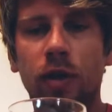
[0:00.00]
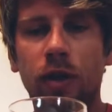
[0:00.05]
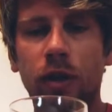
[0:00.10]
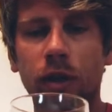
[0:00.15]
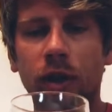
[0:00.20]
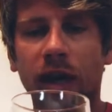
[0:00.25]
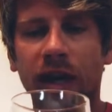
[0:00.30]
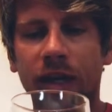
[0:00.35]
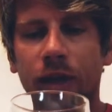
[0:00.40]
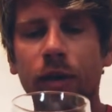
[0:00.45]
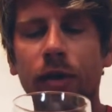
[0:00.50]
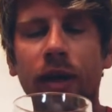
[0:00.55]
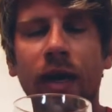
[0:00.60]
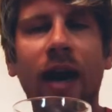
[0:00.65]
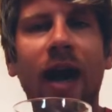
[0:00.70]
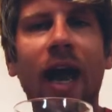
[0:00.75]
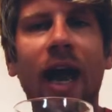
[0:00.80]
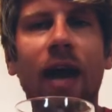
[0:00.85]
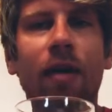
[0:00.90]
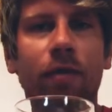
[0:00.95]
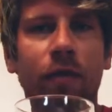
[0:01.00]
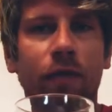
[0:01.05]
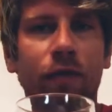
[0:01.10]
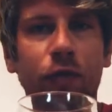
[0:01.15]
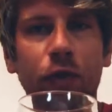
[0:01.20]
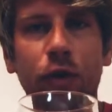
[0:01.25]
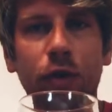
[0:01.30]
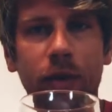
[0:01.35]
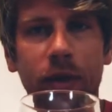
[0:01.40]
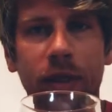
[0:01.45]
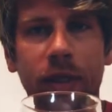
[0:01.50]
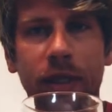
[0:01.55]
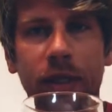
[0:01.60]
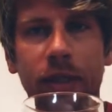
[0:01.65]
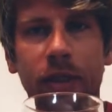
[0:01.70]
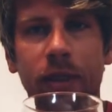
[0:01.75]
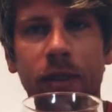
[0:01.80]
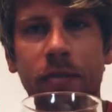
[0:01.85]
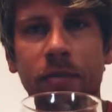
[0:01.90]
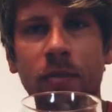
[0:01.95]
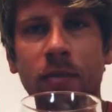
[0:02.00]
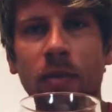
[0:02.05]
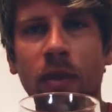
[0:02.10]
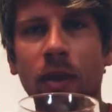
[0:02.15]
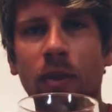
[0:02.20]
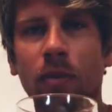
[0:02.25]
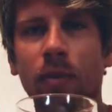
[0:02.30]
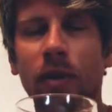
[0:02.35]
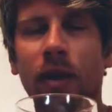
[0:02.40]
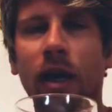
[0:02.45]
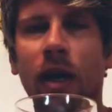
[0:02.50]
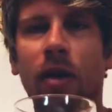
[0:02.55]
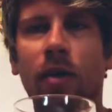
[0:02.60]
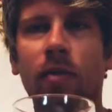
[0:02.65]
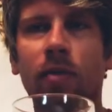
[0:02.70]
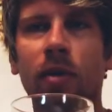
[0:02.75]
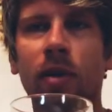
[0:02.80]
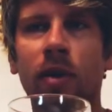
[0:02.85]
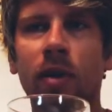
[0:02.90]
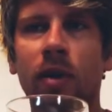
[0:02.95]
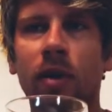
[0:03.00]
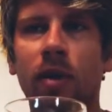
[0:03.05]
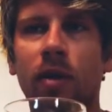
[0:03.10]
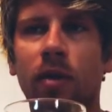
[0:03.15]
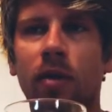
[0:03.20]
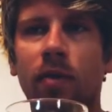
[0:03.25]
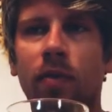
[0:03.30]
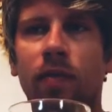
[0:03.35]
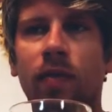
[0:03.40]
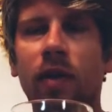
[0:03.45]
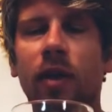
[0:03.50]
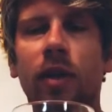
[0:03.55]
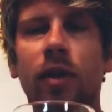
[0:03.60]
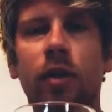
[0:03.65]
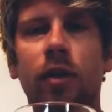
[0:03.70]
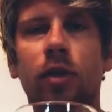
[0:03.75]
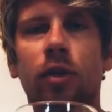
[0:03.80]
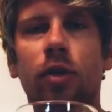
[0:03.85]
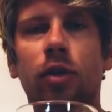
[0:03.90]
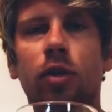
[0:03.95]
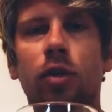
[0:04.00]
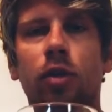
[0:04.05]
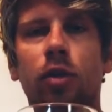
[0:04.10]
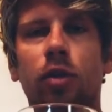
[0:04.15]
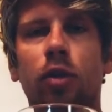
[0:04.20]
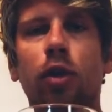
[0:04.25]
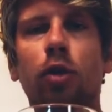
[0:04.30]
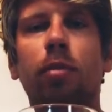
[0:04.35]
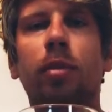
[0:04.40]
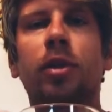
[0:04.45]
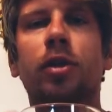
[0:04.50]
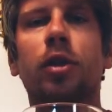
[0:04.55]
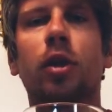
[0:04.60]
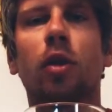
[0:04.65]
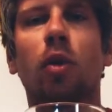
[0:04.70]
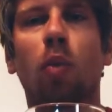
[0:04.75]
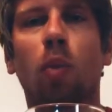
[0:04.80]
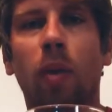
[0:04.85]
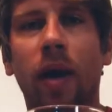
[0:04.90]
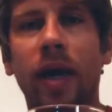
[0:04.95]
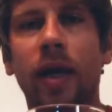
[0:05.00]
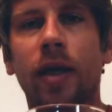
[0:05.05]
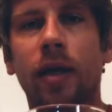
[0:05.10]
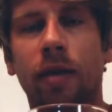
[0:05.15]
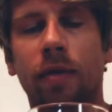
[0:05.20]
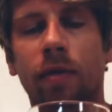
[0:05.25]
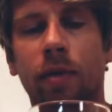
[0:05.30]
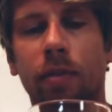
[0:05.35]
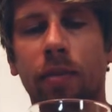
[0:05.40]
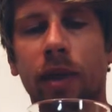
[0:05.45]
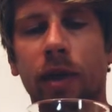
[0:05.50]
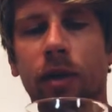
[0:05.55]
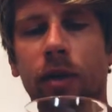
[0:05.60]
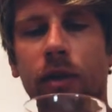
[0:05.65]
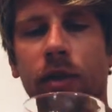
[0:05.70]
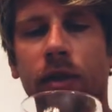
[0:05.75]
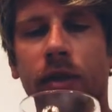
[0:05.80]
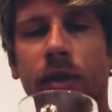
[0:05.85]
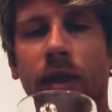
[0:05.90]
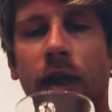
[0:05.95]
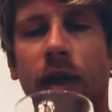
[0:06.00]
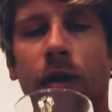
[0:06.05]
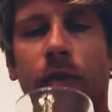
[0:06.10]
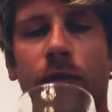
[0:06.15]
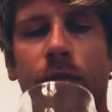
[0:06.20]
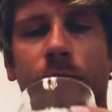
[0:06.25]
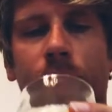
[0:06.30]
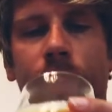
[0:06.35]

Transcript: And like, you can have a few of these without feeling too much of the weight of the beer itself.